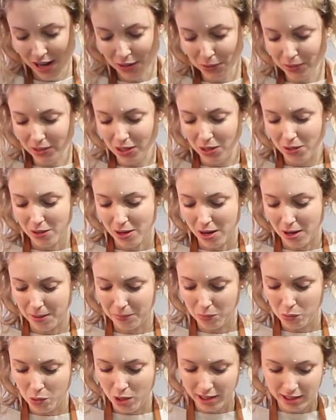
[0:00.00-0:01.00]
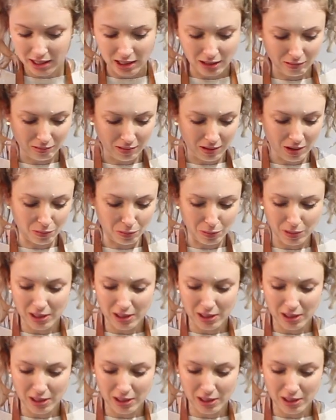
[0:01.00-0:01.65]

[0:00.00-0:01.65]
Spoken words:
and also I'm working